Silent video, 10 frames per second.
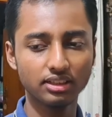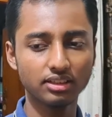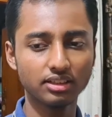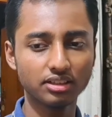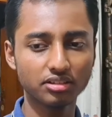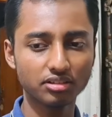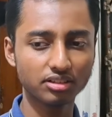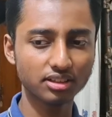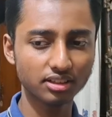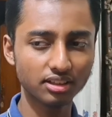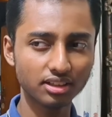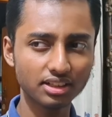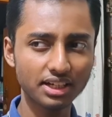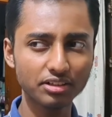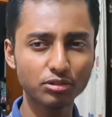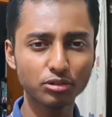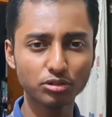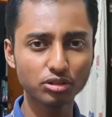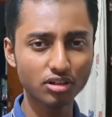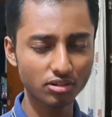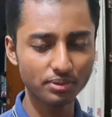So yeah,